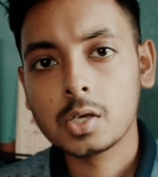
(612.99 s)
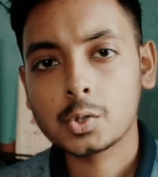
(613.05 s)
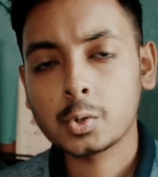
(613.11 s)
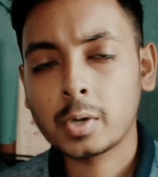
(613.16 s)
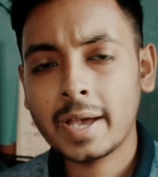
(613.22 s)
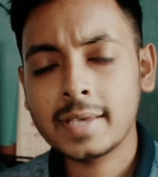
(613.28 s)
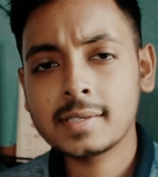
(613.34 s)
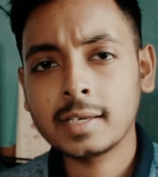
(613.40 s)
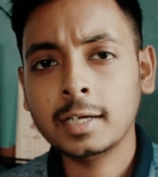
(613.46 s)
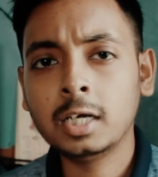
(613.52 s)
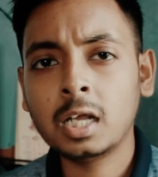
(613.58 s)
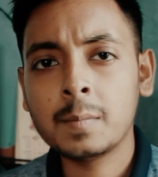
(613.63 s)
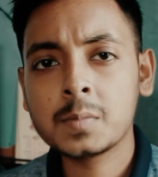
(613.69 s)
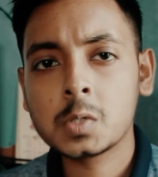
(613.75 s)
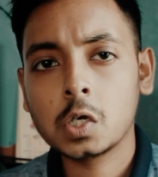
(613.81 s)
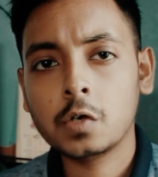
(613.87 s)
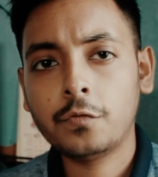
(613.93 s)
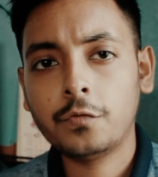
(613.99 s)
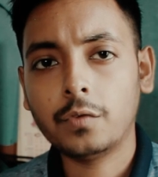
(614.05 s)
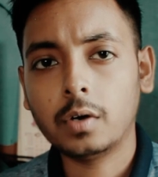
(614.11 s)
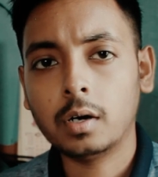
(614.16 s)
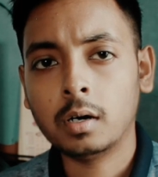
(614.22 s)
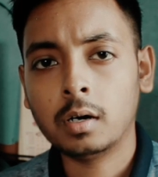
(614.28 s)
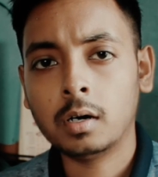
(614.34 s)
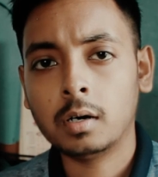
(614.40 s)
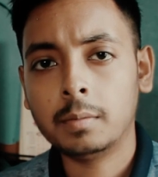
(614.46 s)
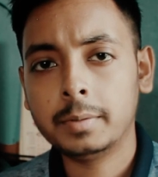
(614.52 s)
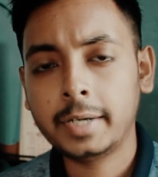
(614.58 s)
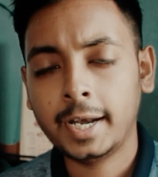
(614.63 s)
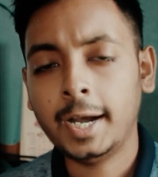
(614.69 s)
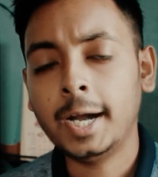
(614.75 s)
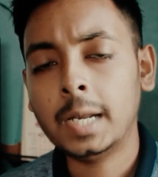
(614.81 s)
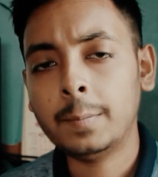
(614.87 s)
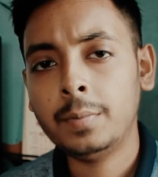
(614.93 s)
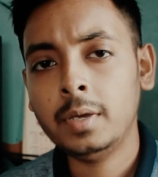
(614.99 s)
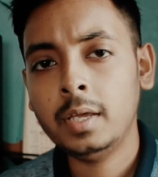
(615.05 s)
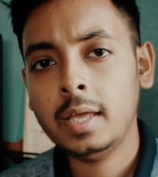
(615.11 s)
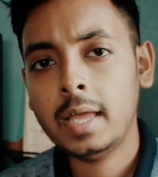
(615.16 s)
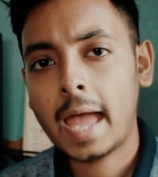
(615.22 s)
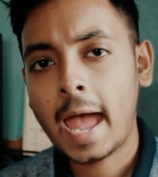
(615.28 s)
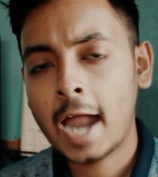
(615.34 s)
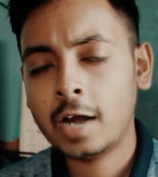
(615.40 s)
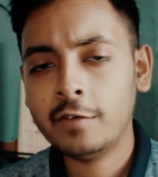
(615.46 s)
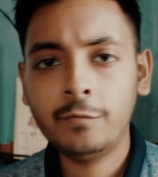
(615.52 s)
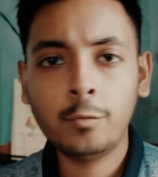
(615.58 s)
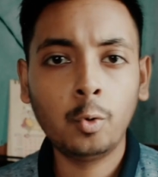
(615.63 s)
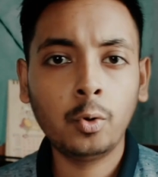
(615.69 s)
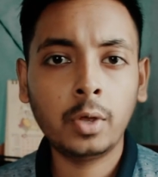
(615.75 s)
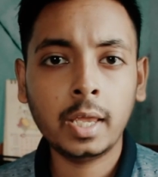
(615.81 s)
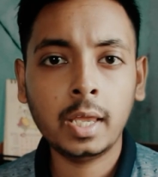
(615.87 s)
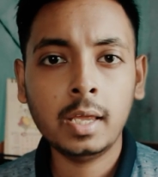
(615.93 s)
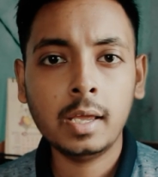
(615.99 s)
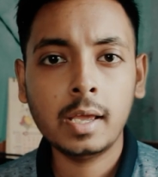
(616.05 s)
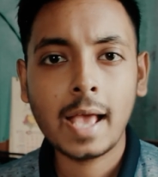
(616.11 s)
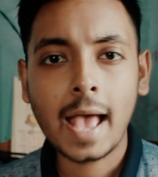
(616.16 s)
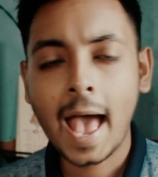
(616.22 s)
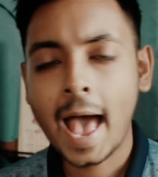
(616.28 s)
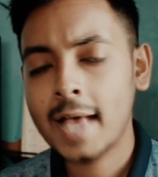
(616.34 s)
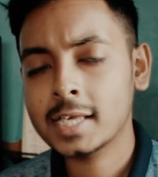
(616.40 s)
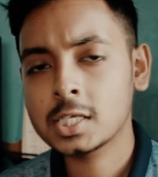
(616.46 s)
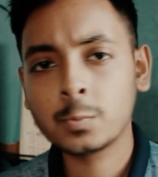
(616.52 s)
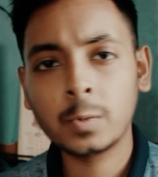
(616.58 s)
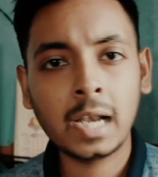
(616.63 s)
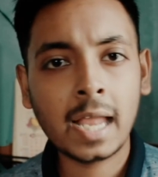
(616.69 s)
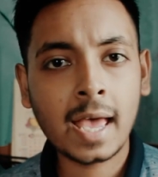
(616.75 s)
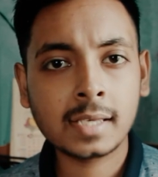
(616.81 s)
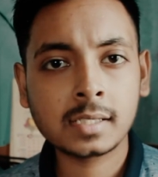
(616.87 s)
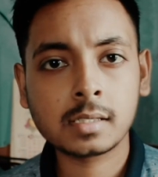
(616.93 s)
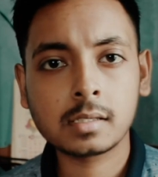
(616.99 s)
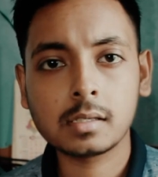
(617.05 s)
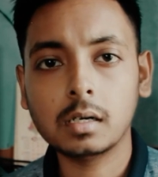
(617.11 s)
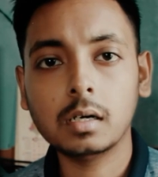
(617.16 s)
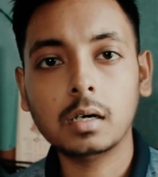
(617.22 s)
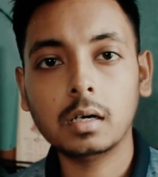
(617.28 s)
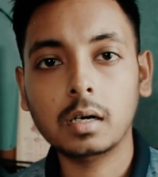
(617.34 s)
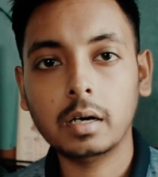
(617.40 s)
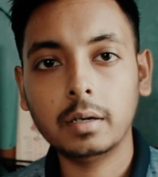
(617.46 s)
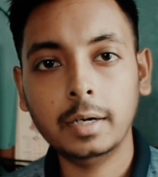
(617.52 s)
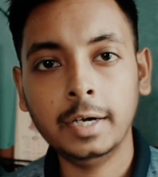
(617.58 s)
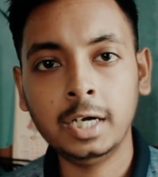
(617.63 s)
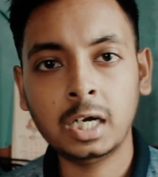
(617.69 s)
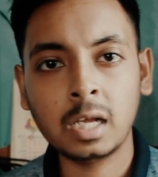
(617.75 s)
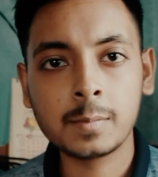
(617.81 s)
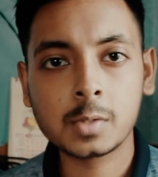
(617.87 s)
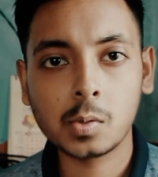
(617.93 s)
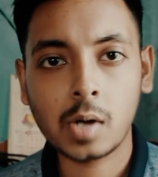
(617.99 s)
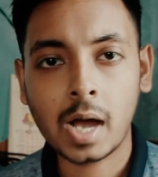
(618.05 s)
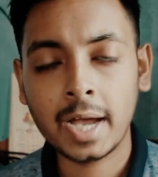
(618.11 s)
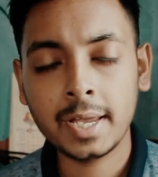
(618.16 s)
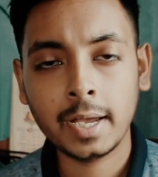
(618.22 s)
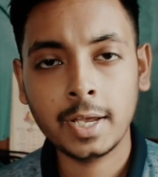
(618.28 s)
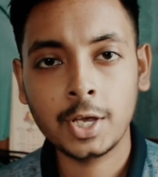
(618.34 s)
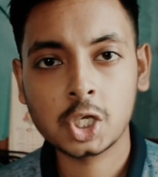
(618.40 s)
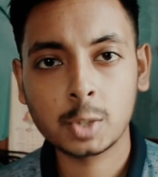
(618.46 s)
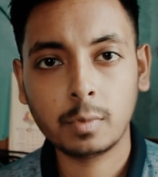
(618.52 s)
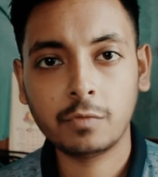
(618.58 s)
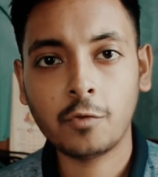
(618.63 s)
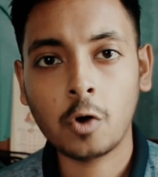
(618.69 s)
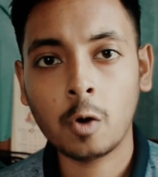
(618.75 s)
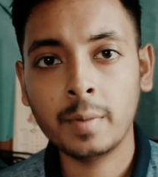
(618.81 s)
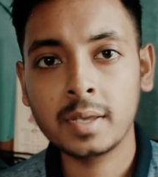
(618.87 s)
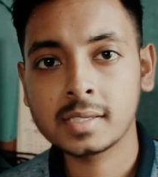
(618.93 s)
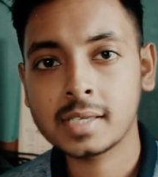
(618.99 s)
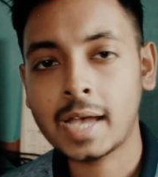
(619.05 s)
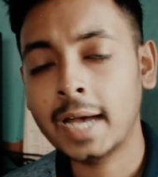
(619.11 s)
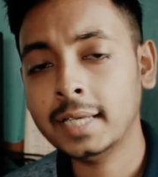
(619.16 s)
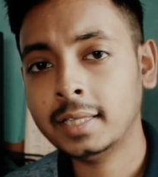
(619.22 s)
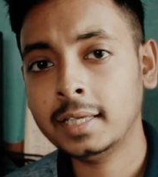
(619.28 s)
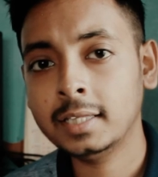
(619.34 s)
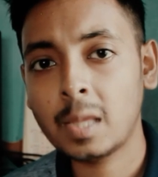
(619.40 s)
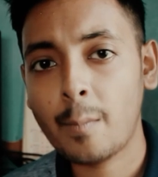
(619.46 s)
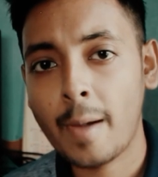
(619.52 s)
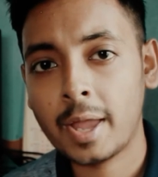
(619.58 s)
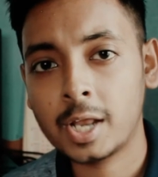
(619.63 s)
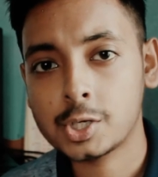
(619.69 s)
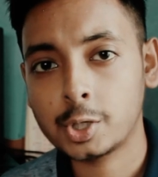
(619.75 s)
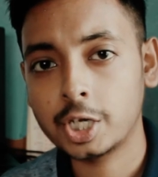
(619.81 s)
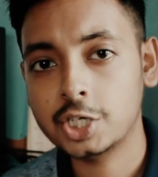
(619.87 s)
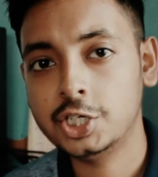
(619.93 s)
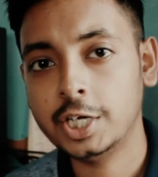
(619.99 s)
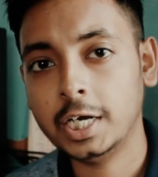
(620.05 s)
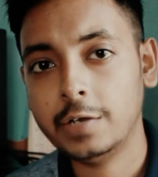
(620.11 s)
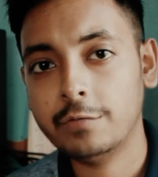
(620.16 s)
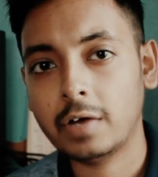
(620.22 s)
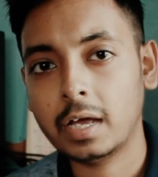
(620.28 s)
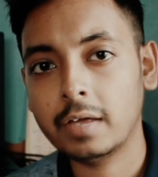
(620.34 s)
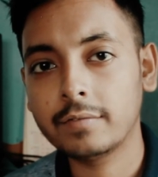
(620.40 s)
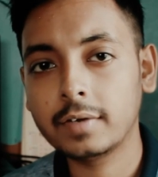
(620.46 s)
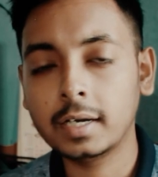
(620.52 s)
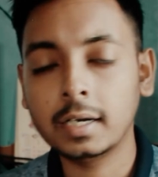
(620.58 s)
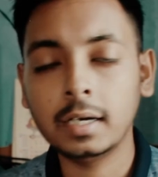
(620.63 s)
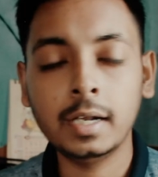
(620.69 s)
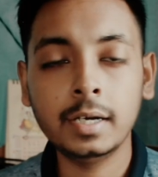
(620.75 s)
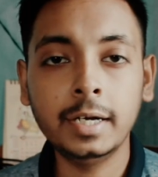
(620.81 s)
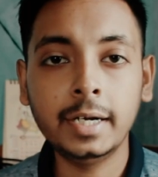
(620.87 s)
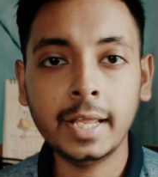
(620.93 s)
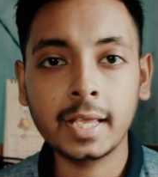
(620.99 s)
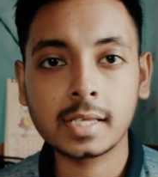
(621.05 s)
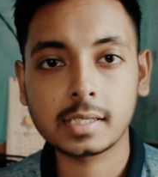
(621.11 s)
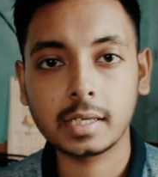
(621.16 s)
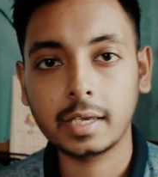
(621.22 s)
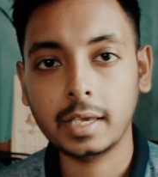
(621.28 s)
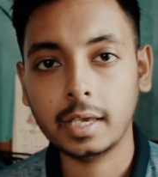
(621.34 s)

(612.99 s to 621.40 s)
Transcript: So guys, in terms of 1080p and 4K, as well as in terms of high ISO performance, I think the Panasonic G85 clearly takes a